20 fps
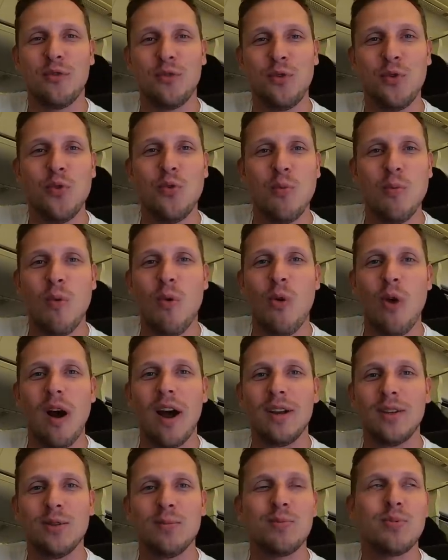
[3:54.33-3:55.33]
few more
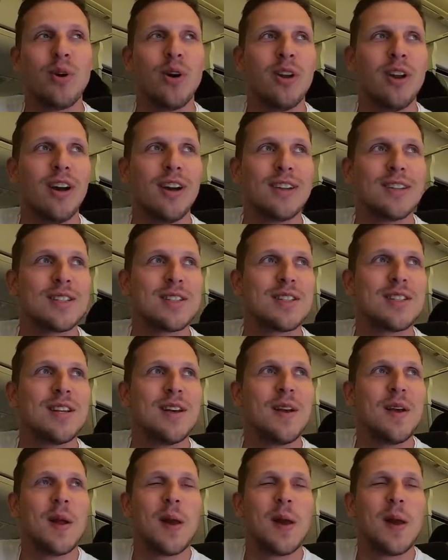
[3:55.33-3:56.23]
other products,